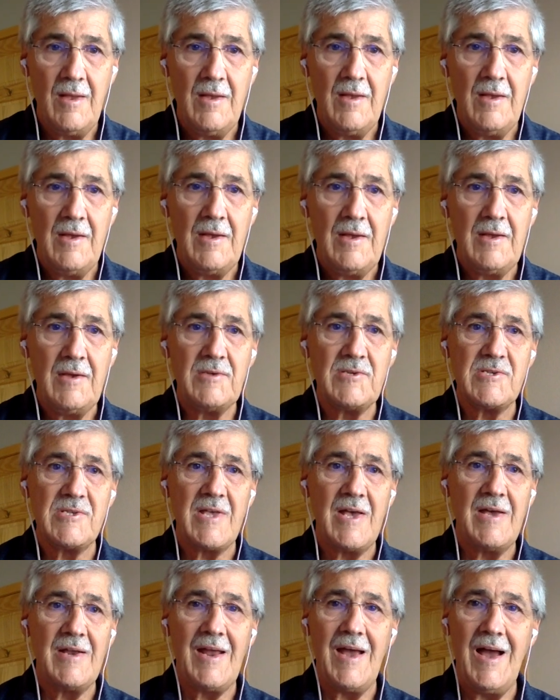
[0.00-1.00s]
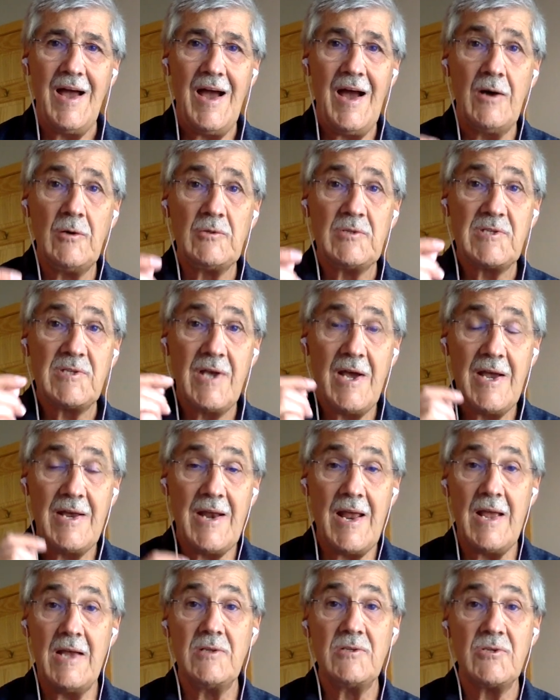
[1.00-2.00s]
is that outside
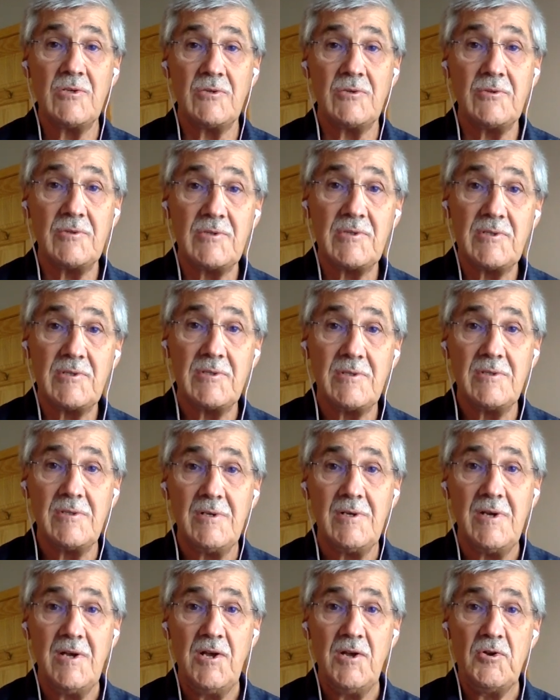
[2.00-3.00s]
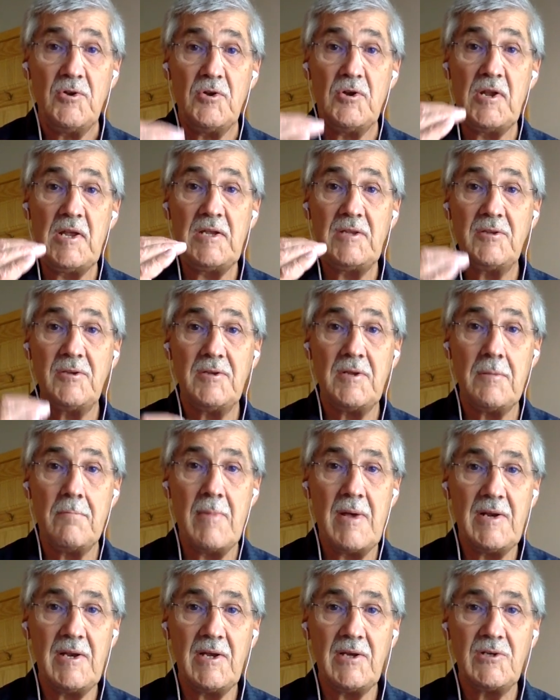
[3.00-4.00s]
answers need to
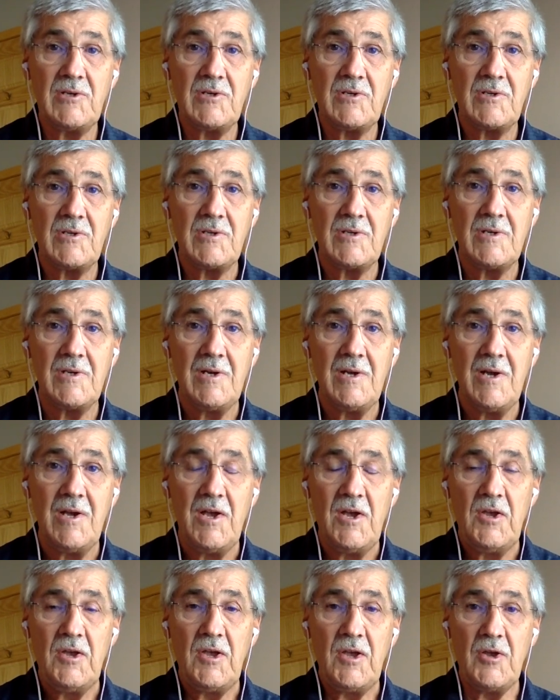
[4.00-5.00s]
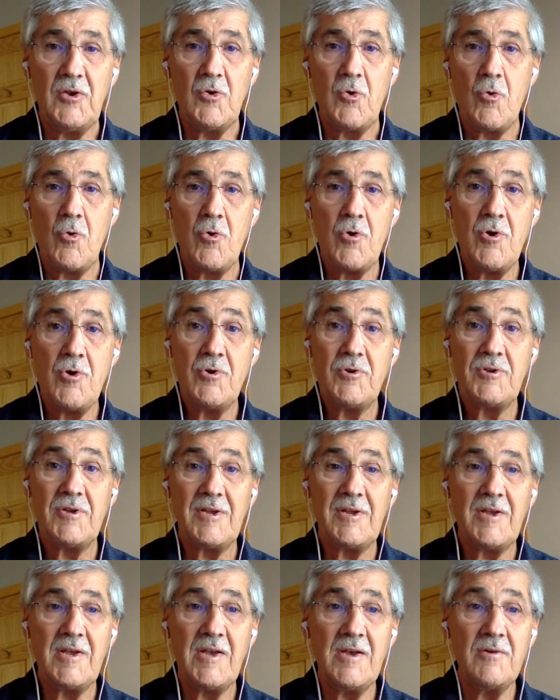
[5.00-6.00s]
diminish in order to
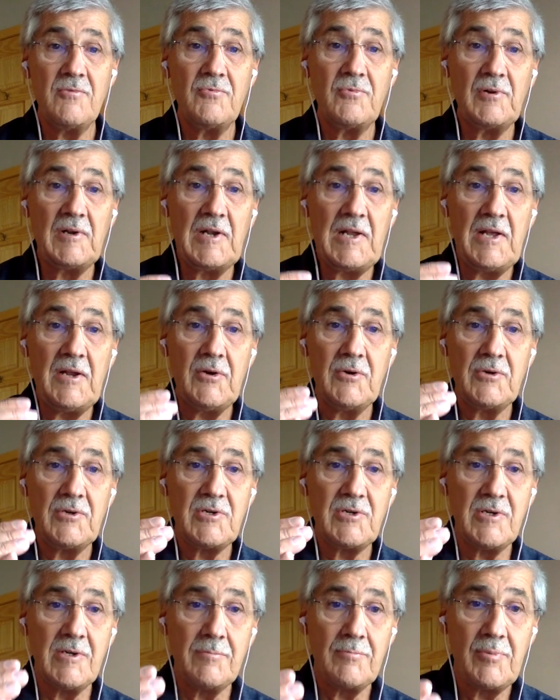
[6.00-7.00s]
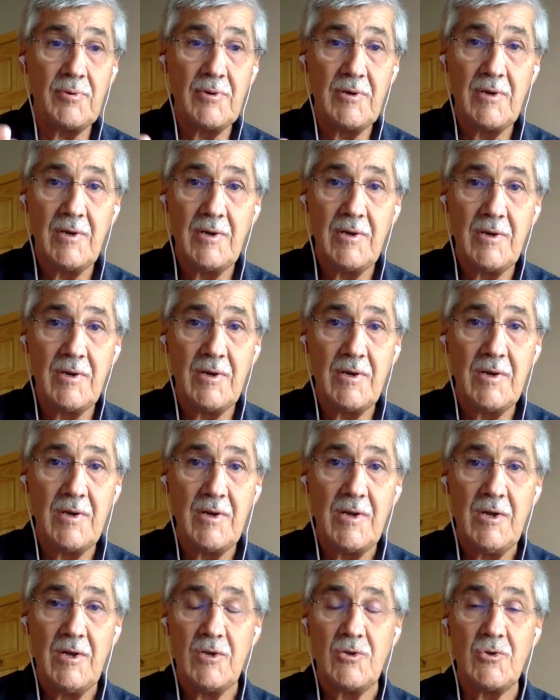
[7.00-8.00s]
give leadership
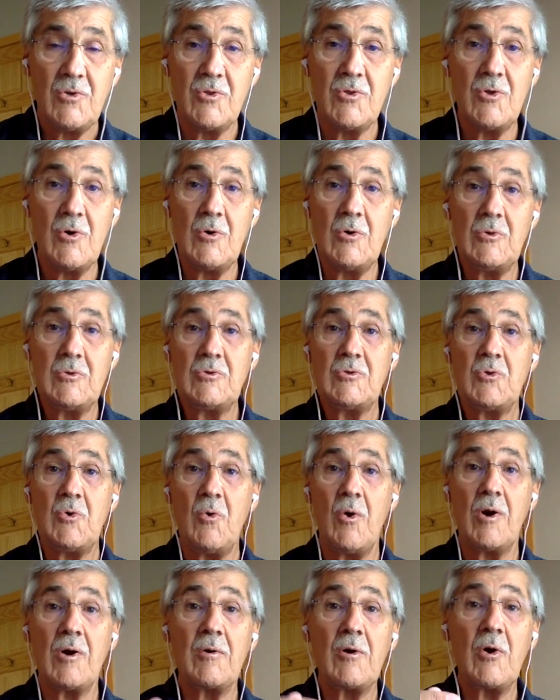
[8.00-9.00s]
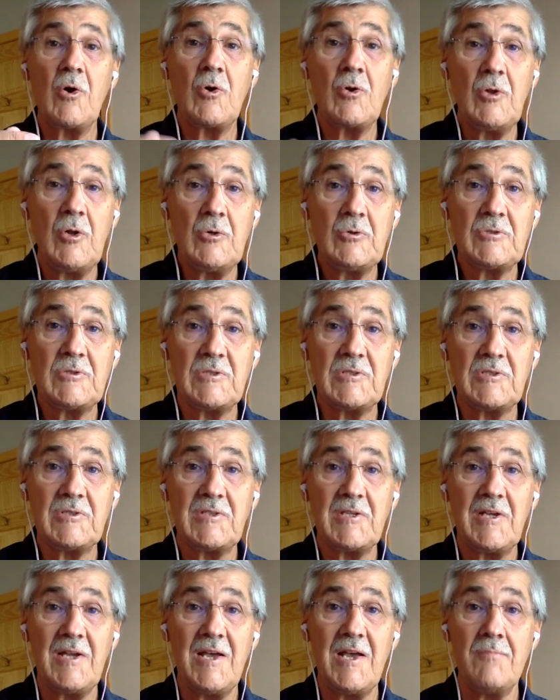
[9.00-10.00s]
to those who are closest
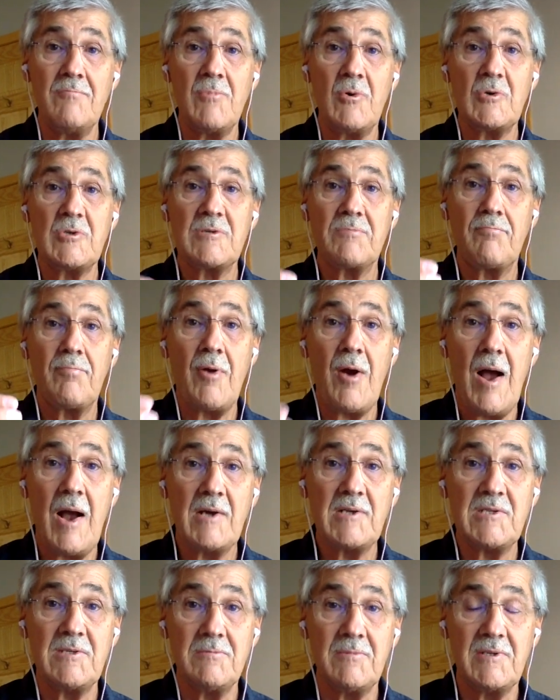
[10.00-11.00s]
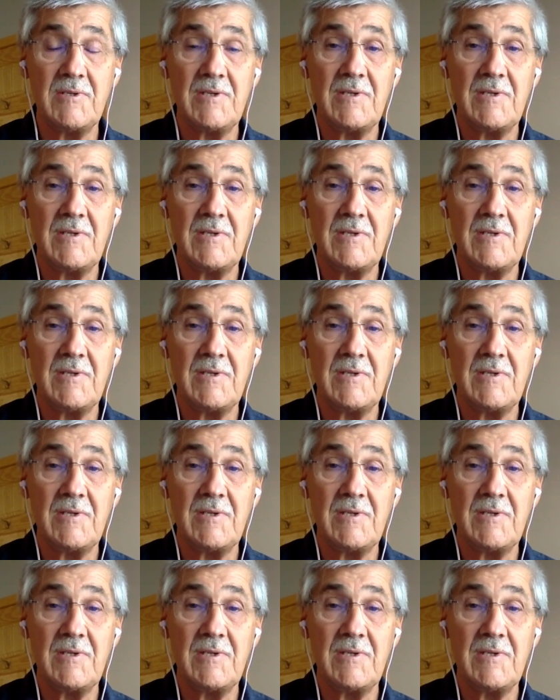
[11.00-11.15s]
and most proximate